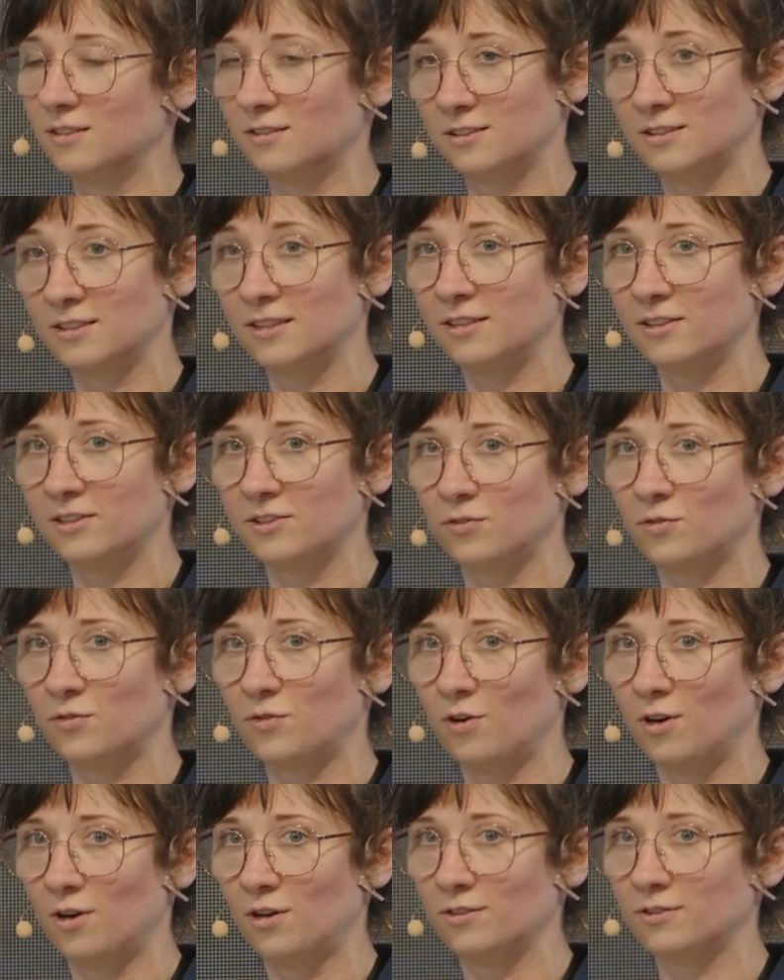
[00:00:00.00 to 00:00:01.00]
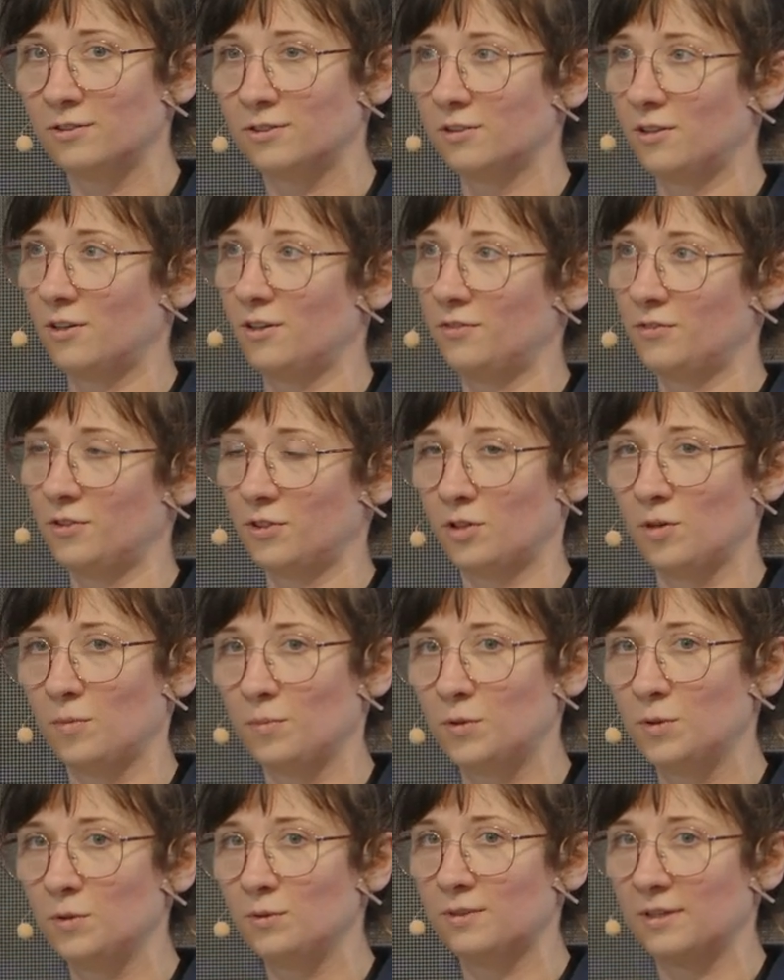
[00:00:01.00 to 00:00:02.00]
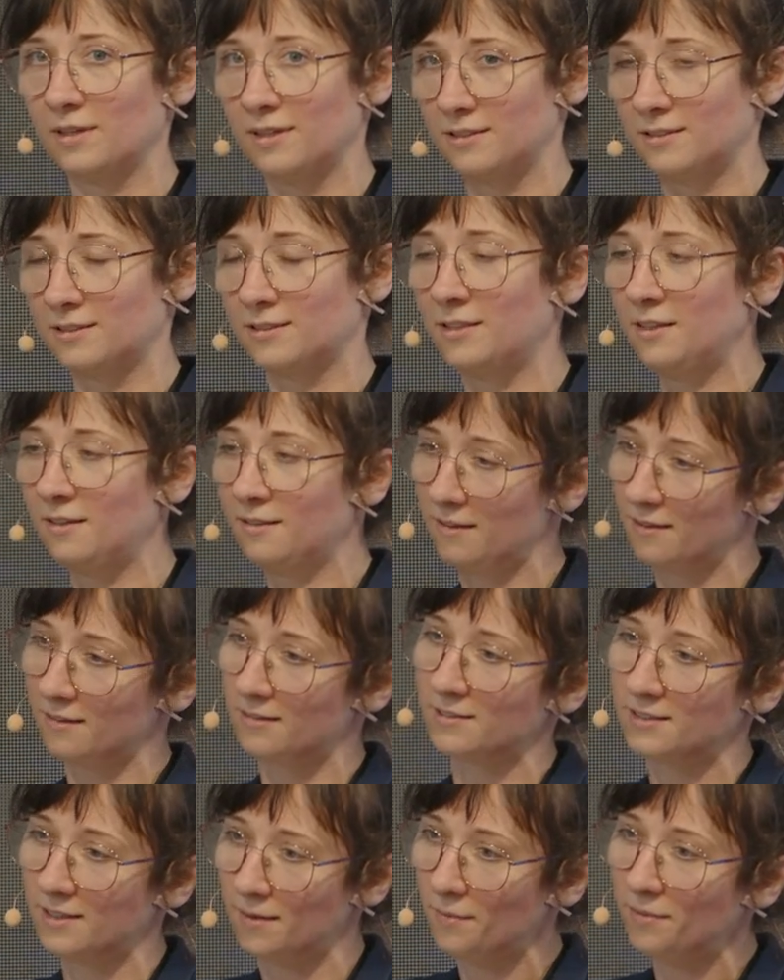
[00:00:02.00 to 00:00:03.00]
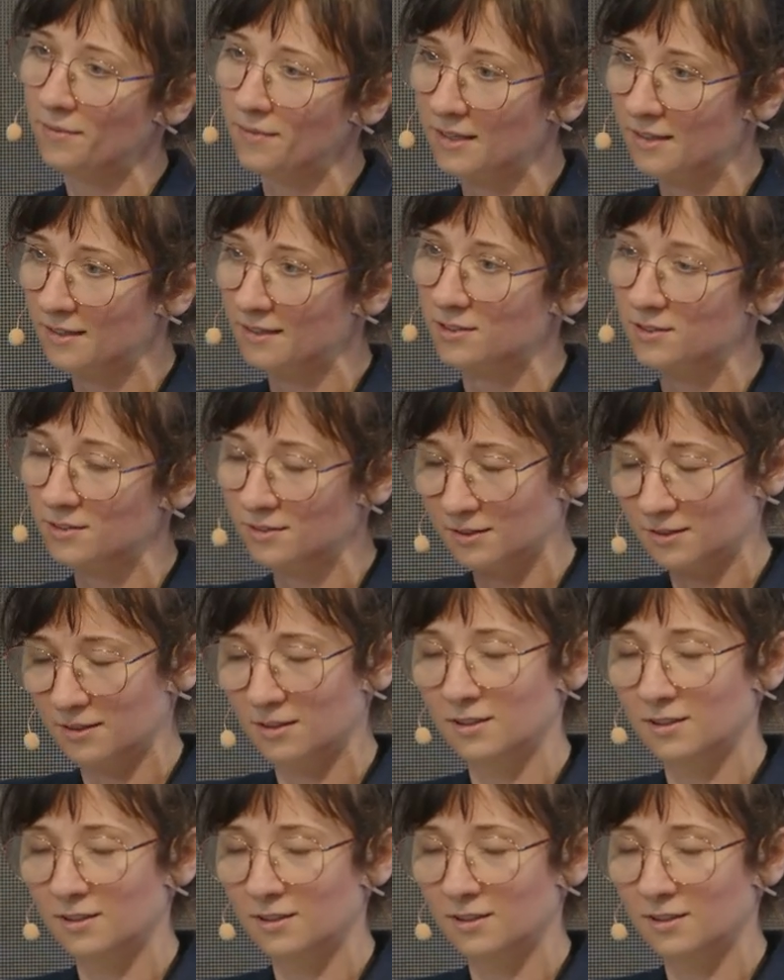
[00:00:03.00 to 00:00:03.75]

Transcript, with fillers: sit in front of your computer and see that something is